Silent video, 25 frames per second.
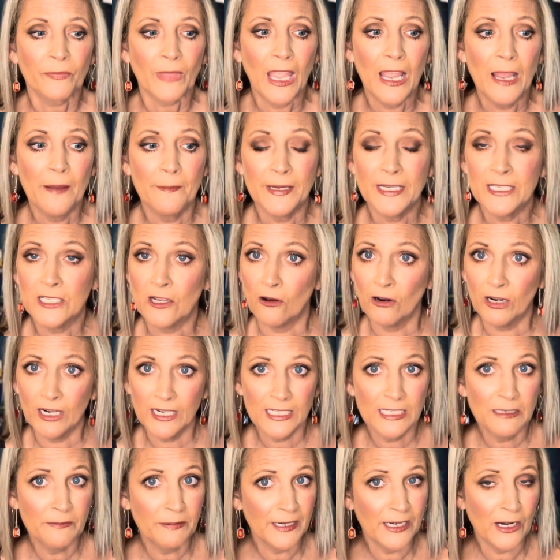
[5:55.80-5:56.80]
It's all
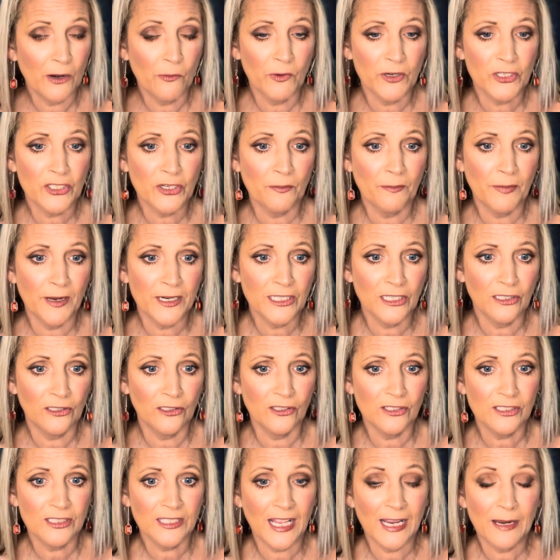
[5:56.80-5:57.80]
gonna depend on what your budget
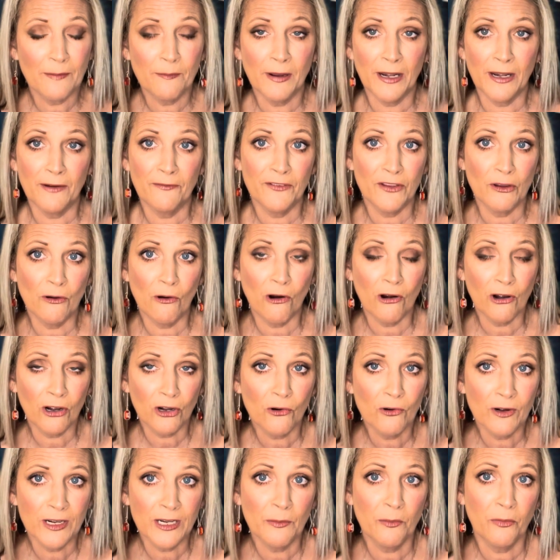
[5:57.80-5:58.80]
looks like, but if you are
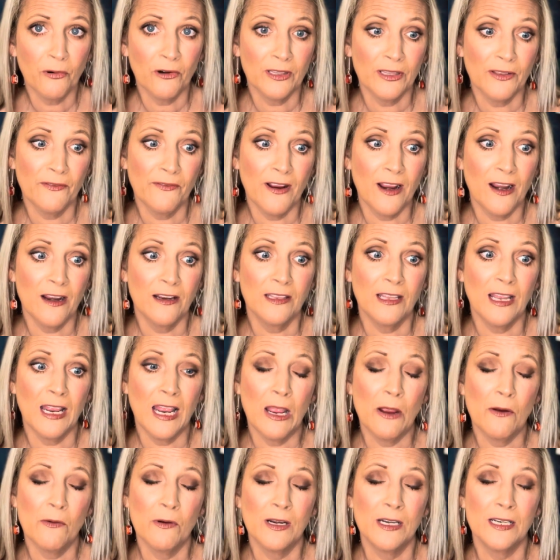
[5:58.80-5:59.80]
going to Puerto
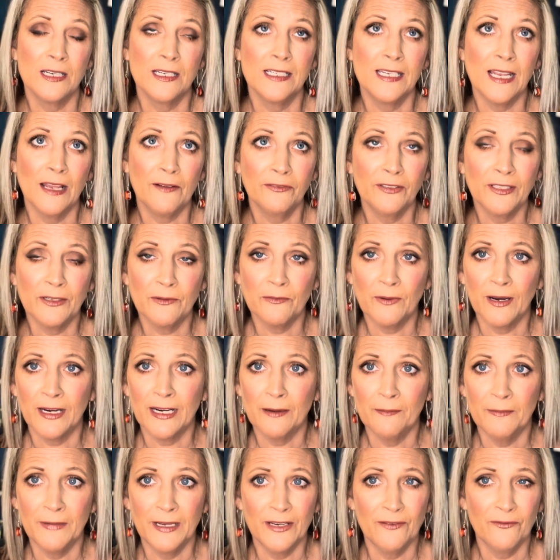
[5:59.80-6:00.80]
Vallarta, I would definitely
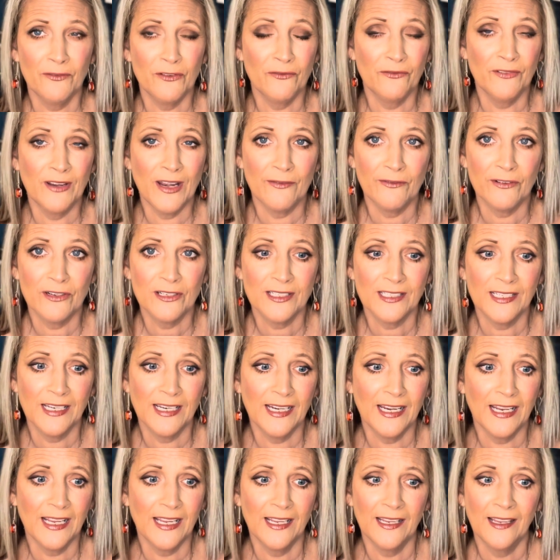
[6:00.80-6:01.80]
recommend if you've never
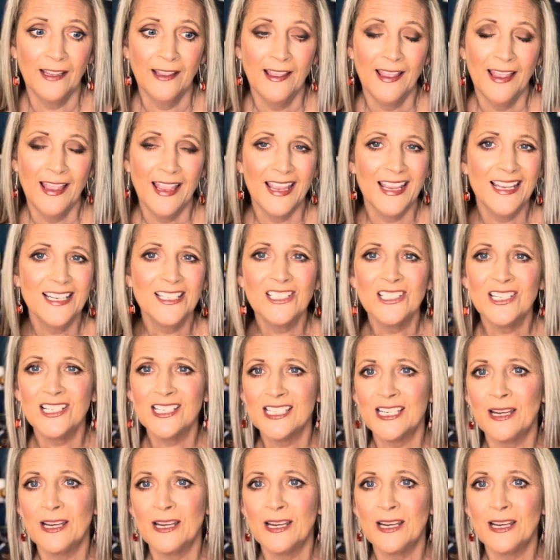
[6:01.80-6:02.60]
seen it. It's just